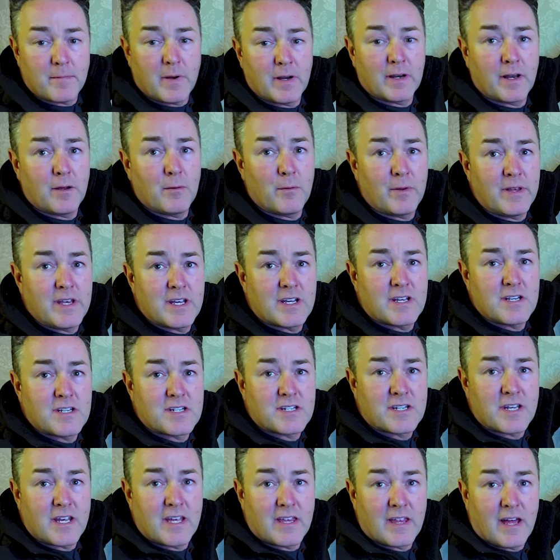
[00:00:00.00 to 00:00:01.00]
I don't think you can
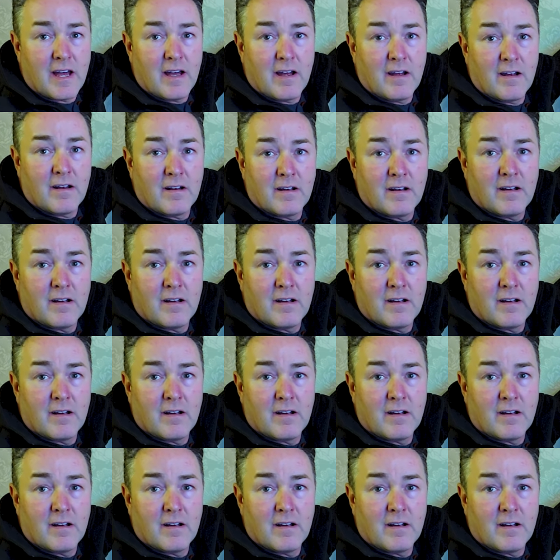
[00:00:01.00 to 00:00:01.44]
see that.